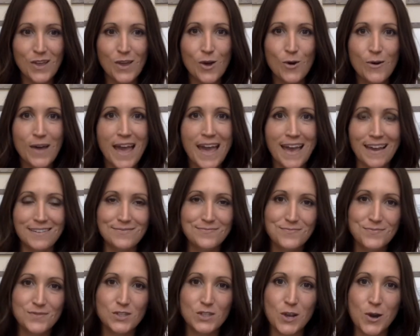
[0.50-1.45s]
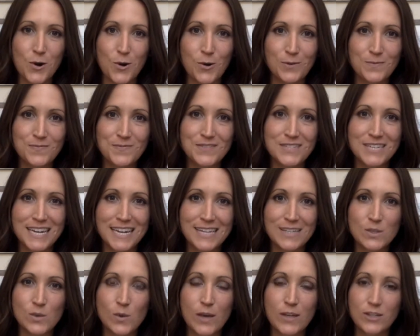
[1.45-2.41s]
Okay, so
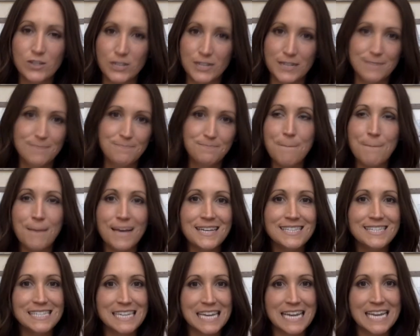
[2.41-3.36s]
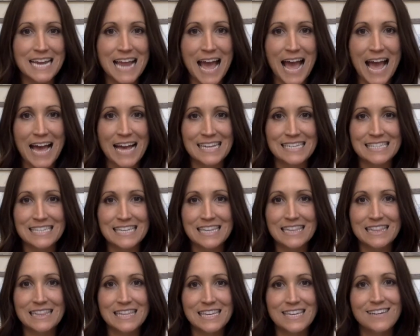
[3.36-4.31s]
today's question. My state has
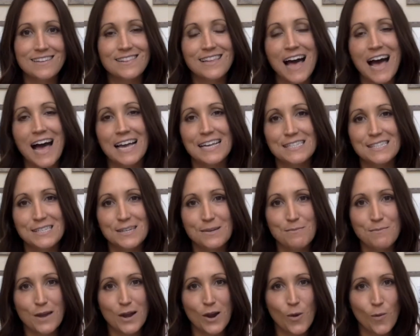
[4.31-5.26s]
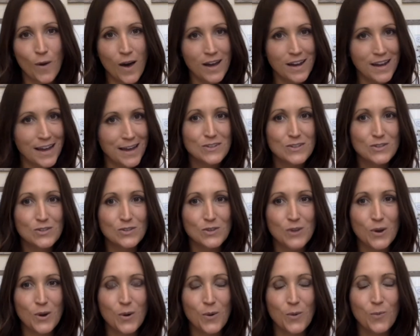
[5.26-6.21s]
legalized marijuana.
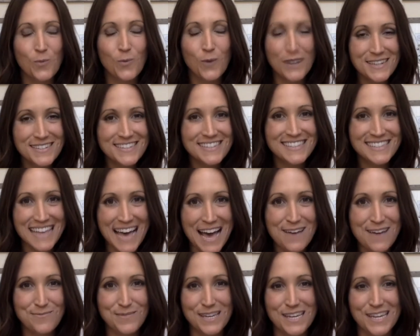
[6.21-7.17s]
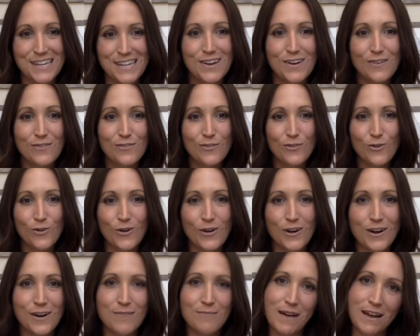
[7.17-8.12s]
So what does that mean
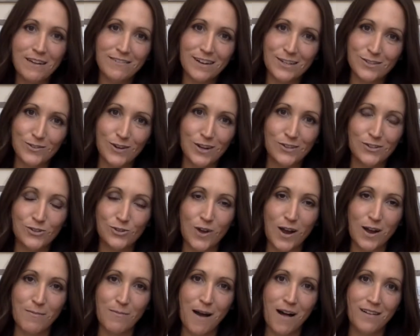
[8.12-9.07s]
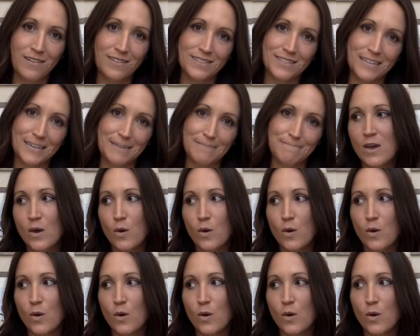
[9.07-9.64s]
for my restaurant's drug policy?